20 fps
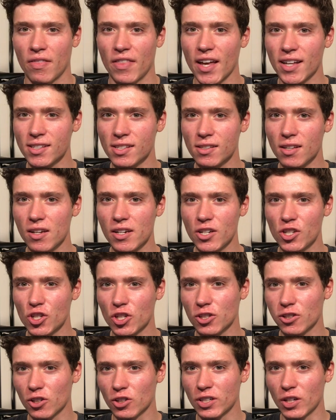That study
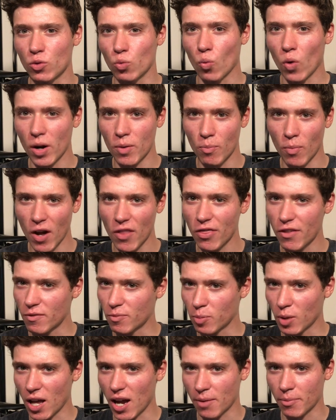just looked at one month
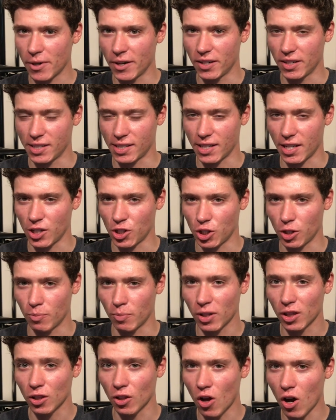of block
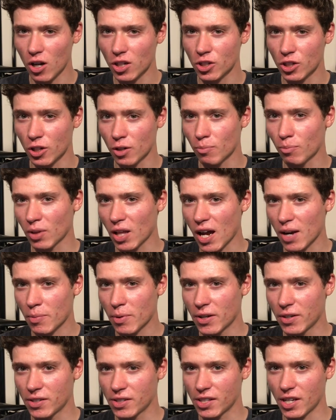periodization, but long-term
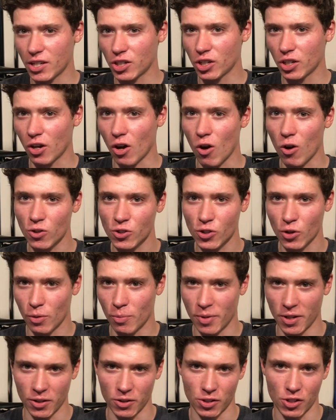block periodization also
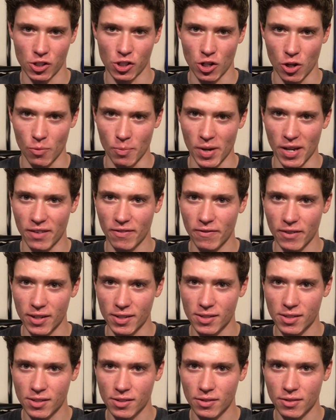appears to show
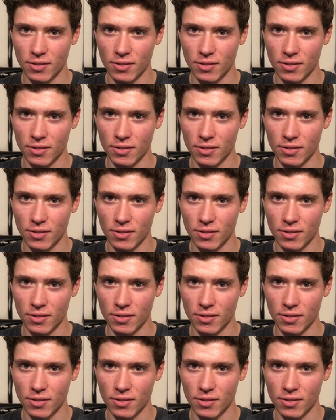benefits.